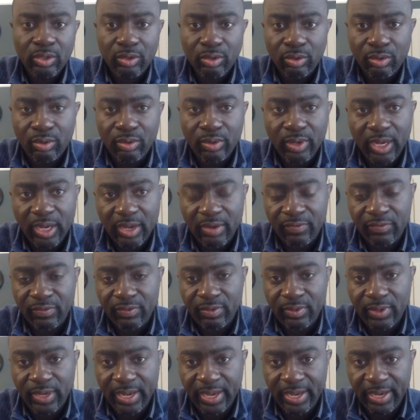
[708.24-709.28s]
You have
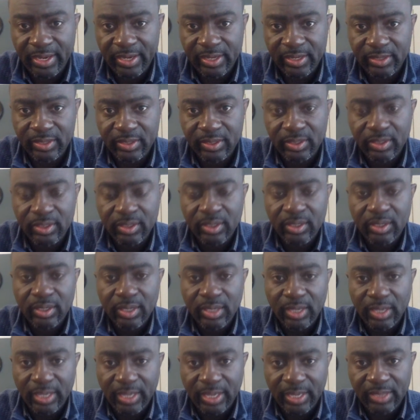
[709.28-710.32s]
hired
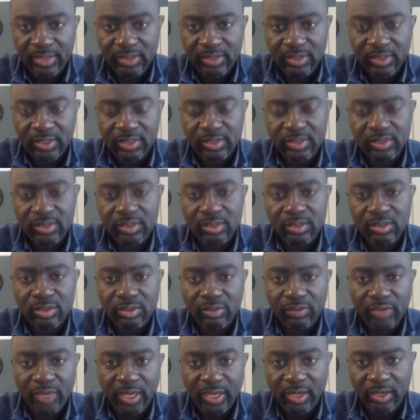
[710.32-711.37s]
a licensed
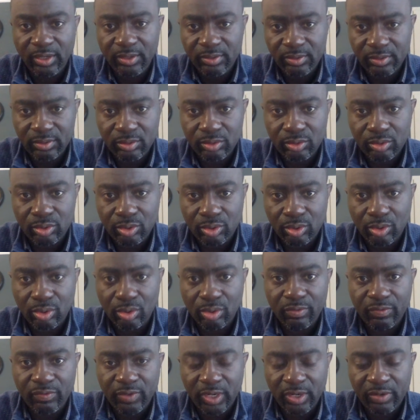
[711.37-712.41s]
surveyor to
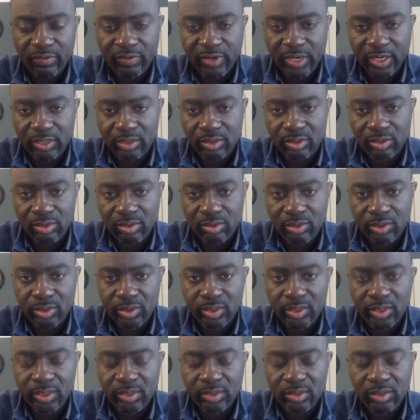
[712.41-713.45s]
go verify those
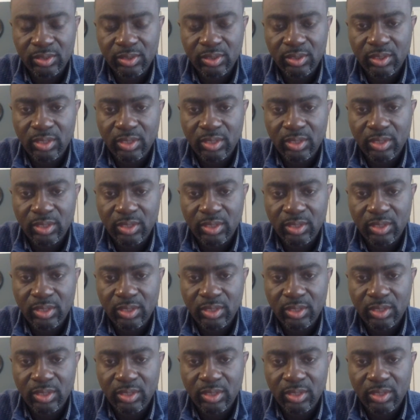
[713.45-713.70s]
coordinates.